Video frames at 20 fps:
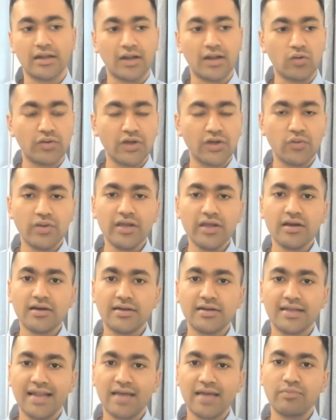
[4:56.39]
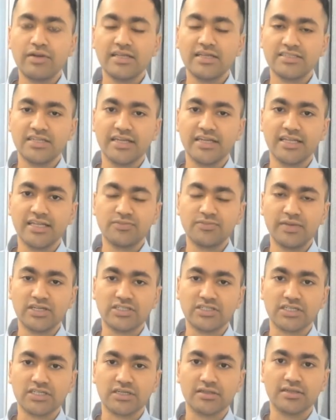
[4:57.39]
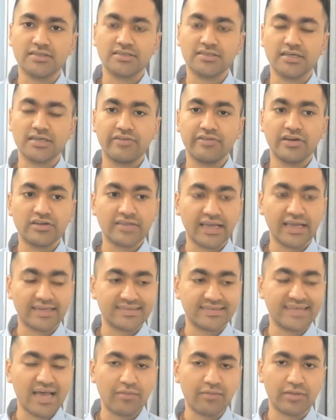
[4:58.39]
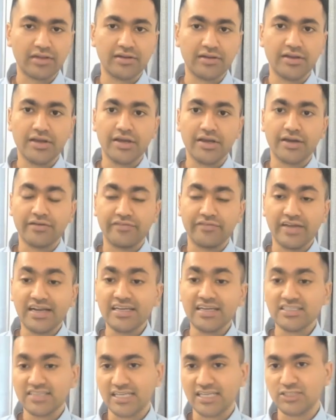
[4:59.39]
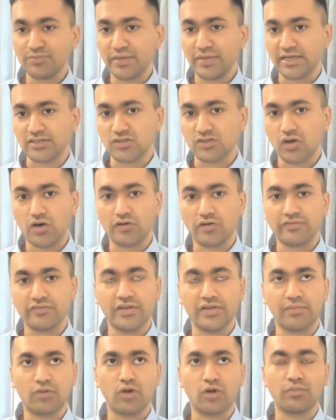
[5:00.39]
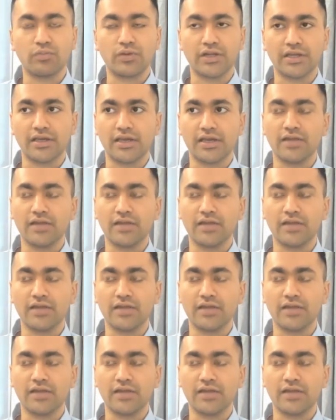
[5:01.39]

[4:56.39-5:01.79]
Now, during a dilapidation inspection, the surveyors examine various aspects of the property,